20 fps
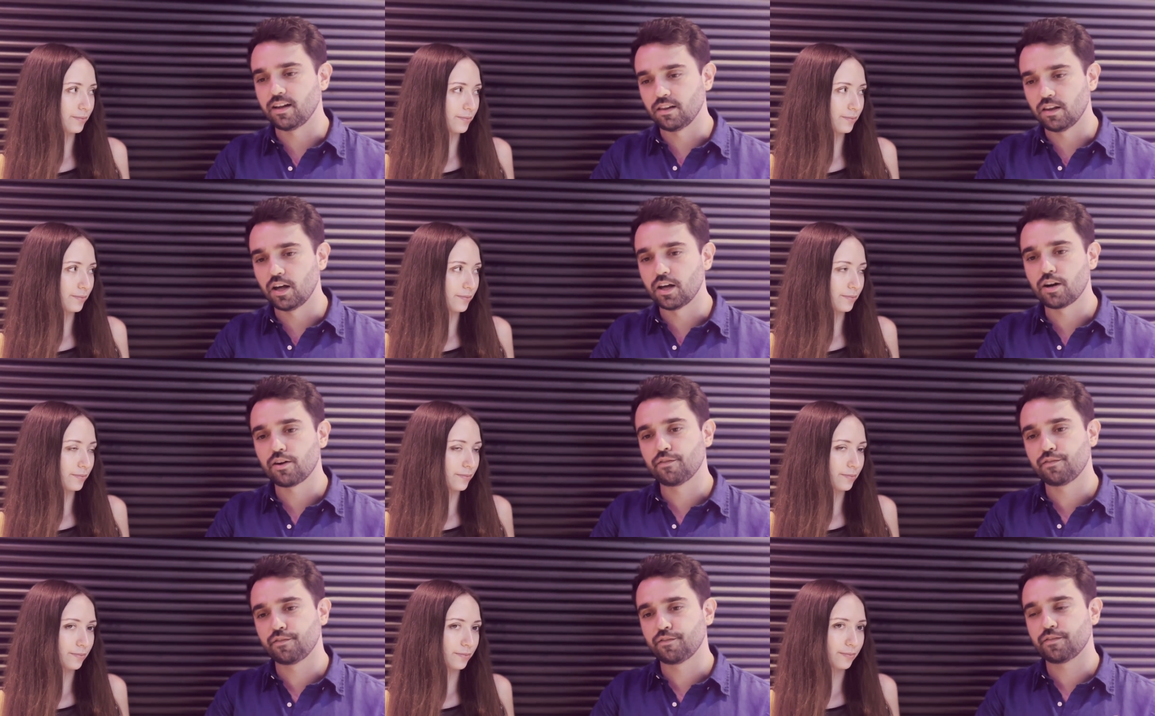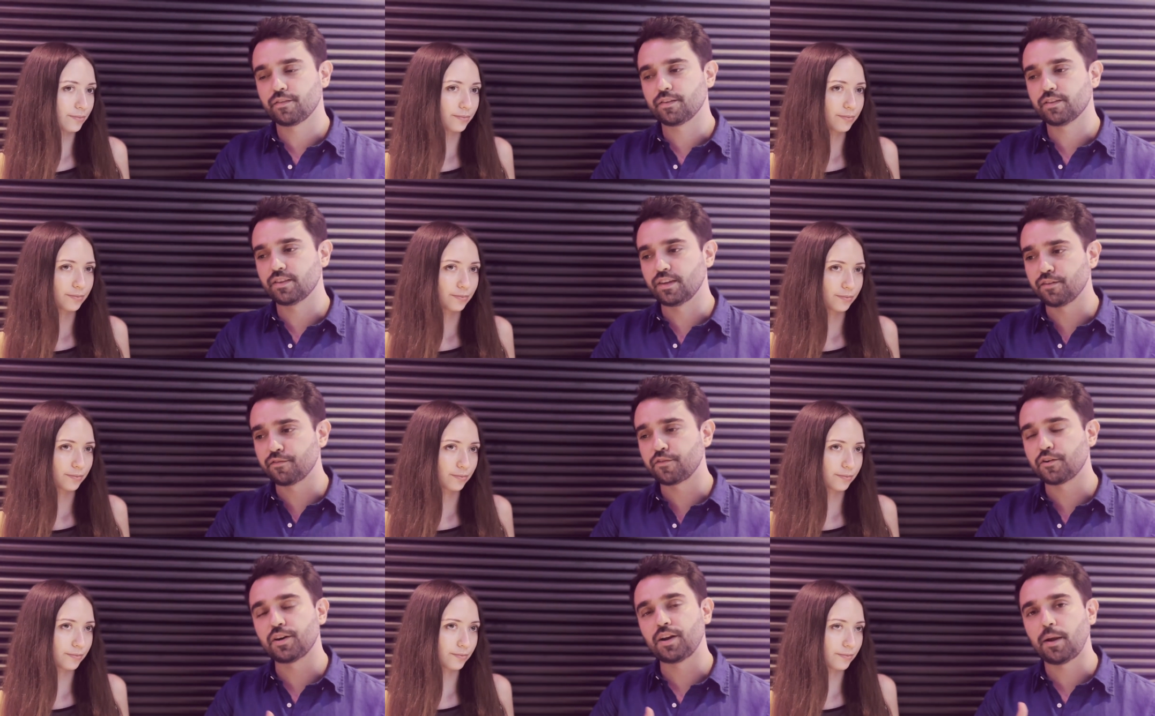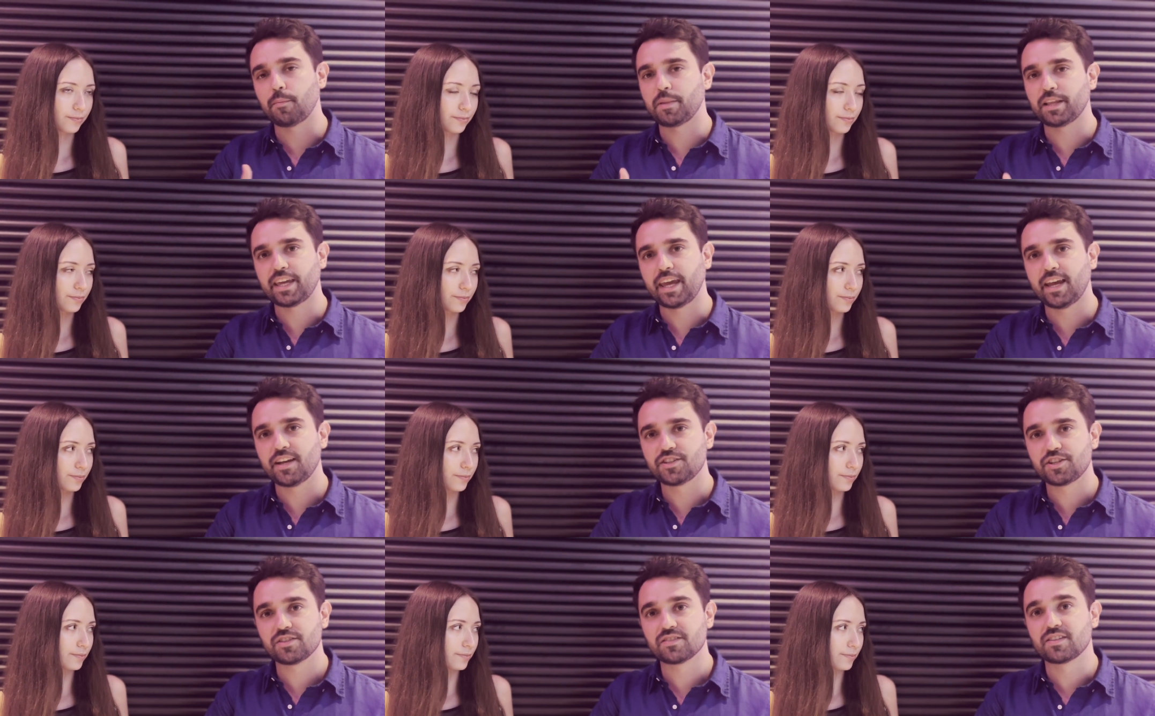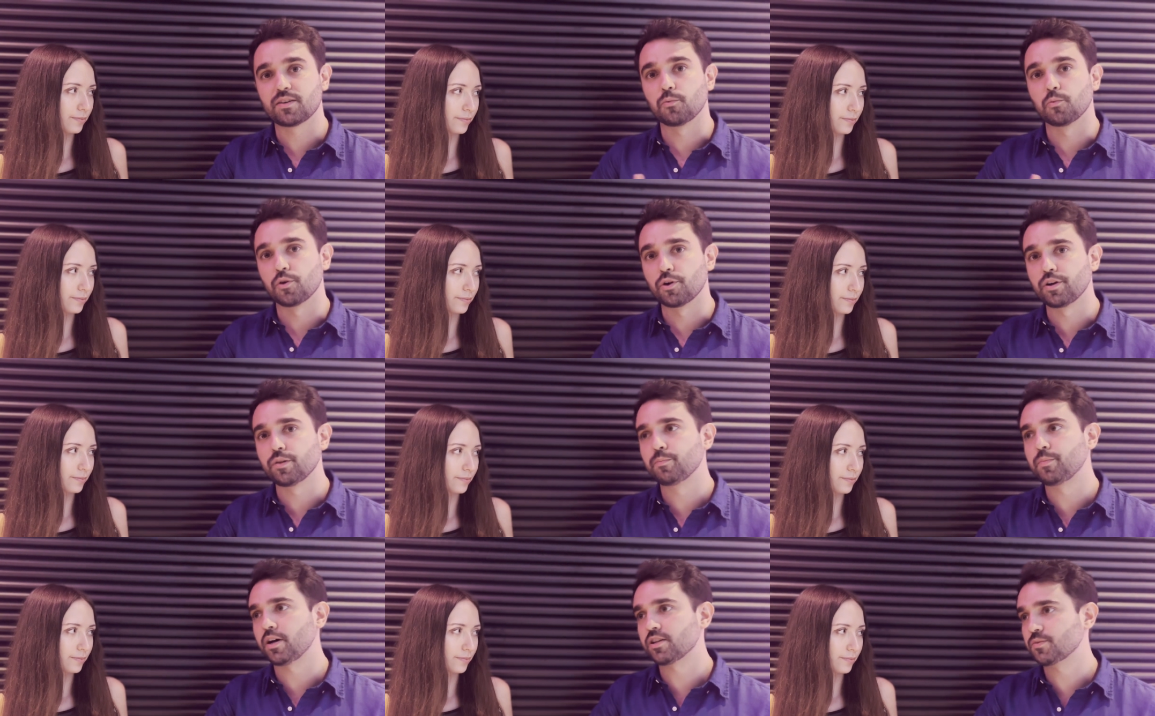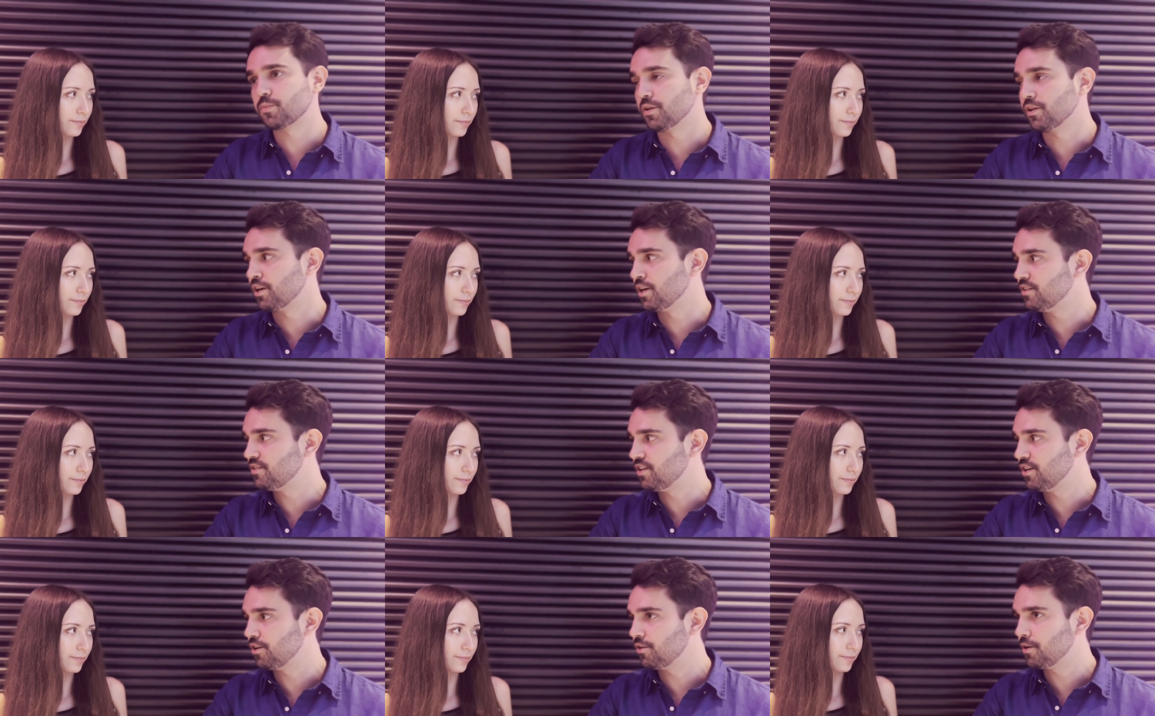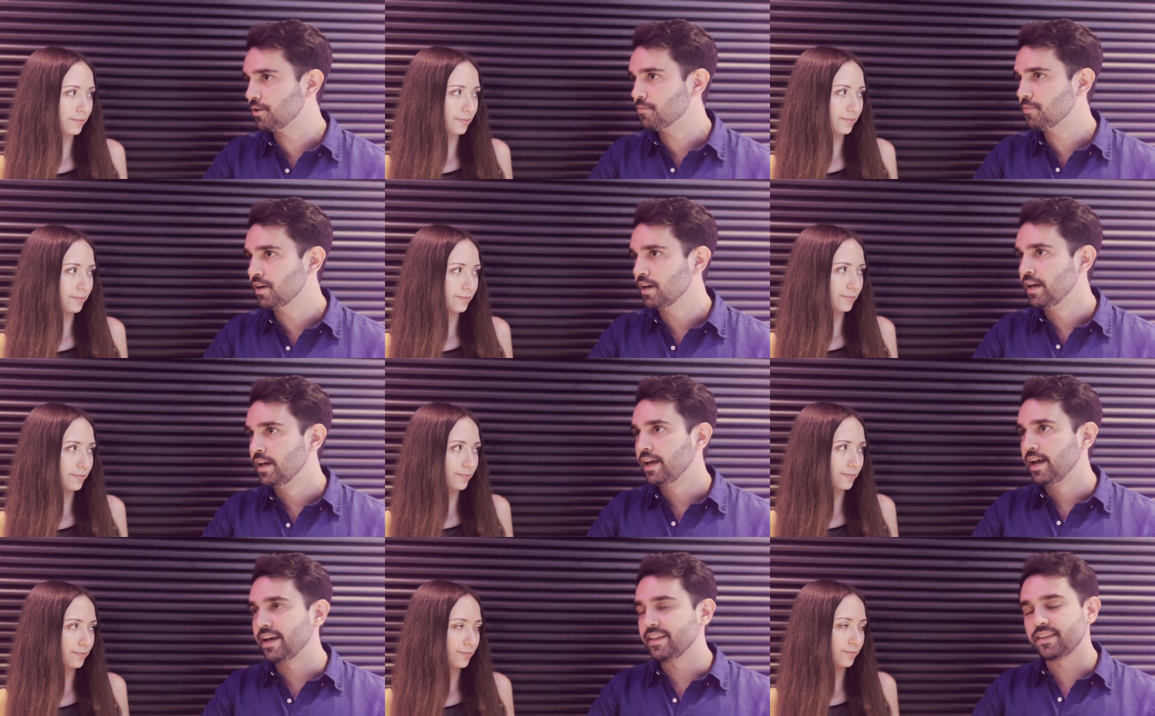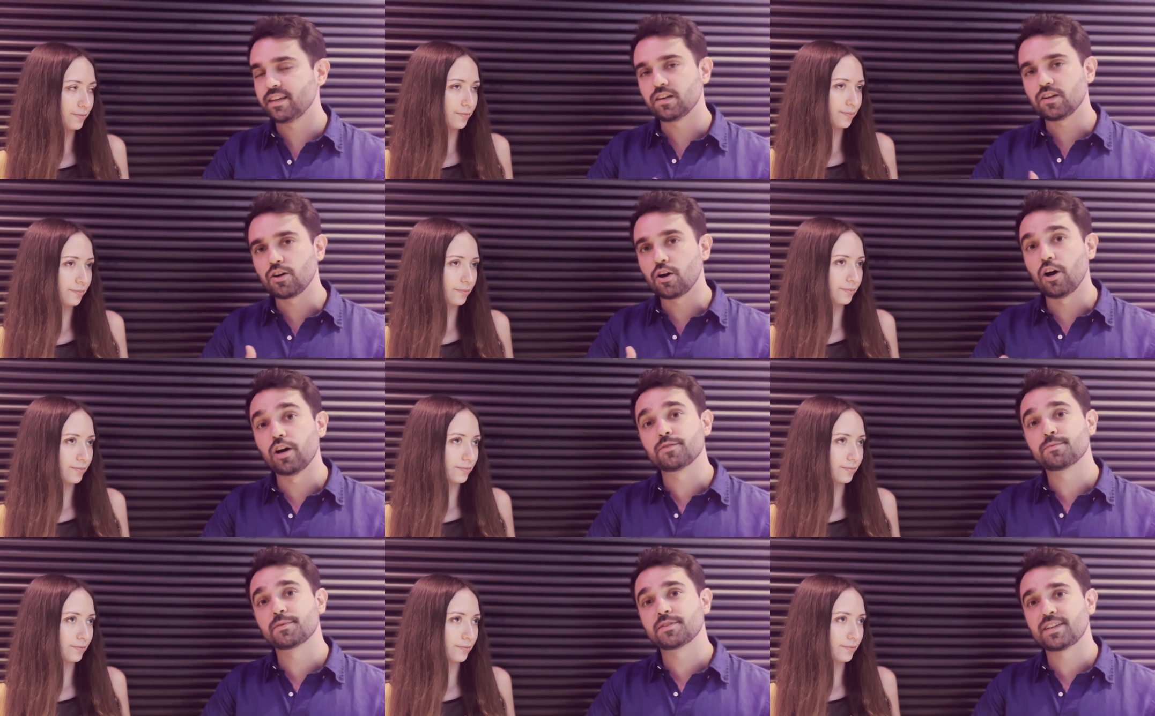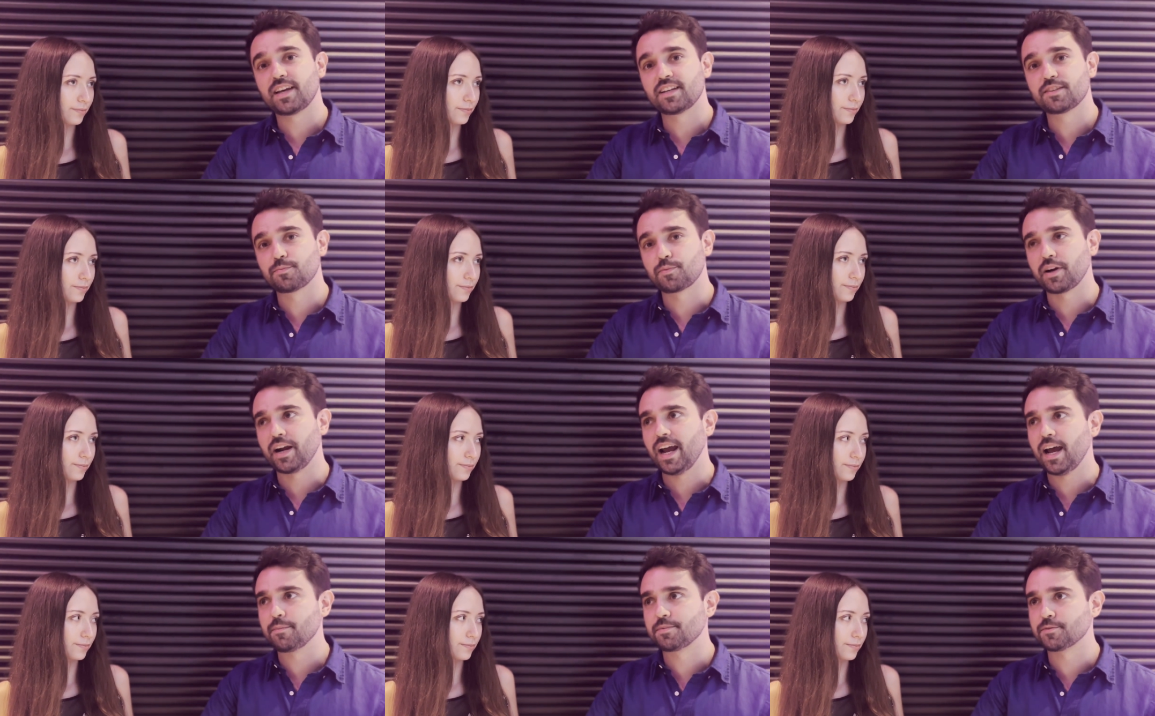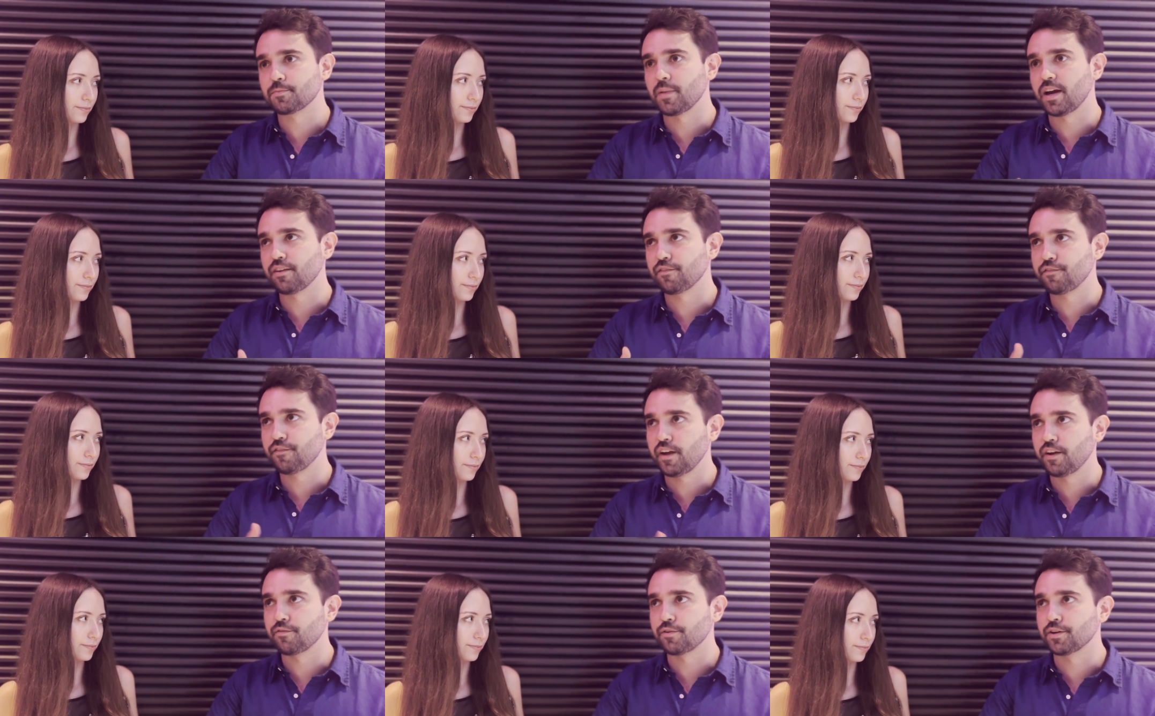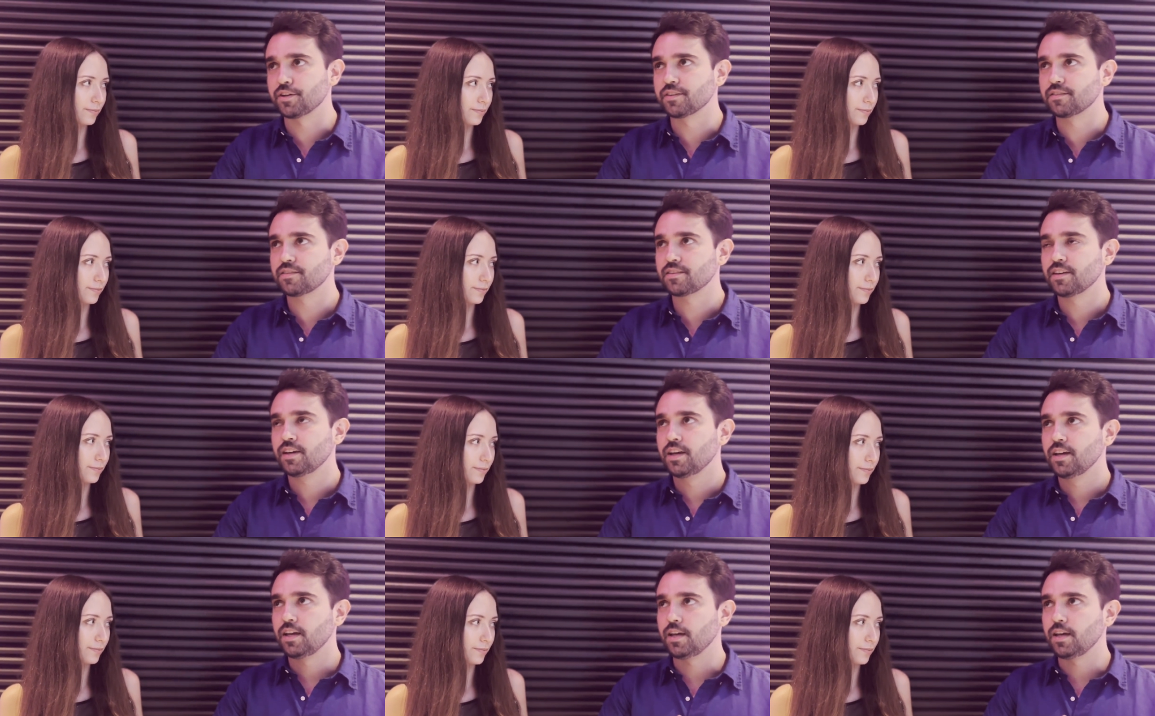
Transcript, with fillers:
Speaker 1: a lot of different applications that weren't possible in Ethereum. And then Cosmos has perhaps my favorite